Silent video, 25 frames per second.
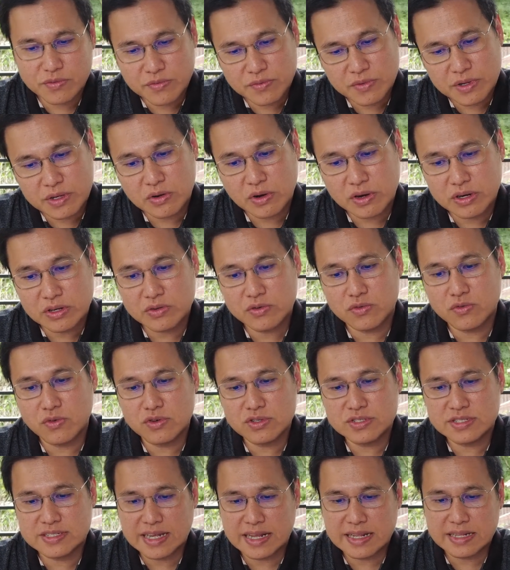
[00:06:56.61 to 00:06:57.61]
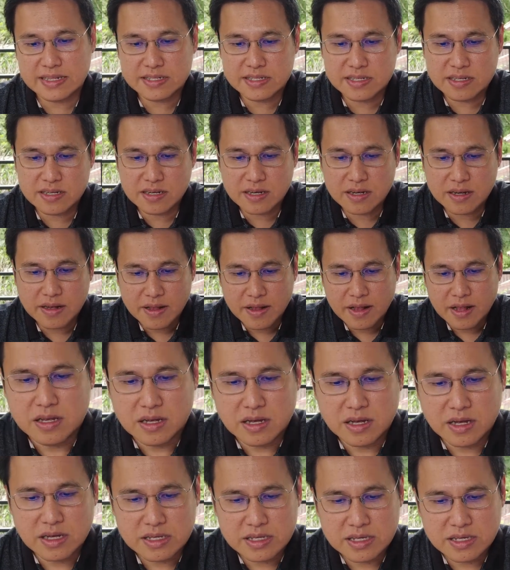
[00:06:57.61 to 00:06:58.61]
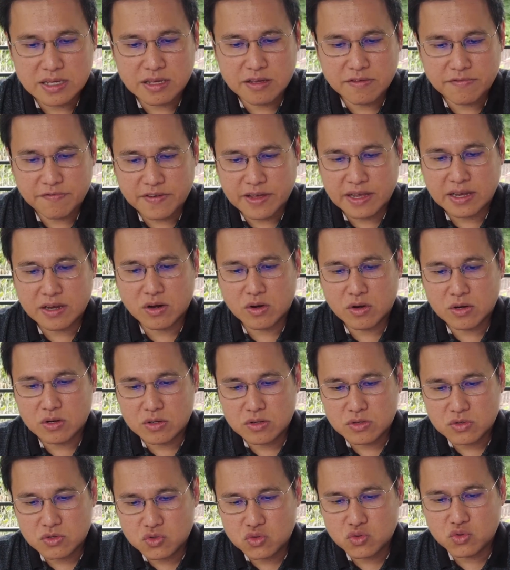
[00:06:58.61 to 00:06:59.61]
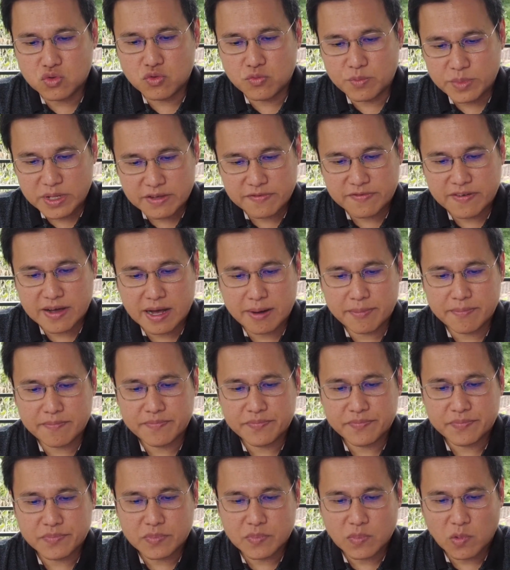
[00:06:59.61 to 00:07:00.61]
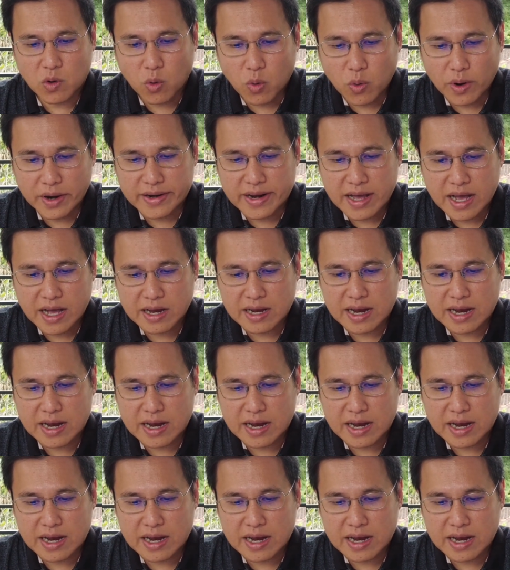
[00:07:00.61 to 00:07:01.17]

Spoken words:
We're going to Rose Center, Yi Feng Ju Bee Farm, O&R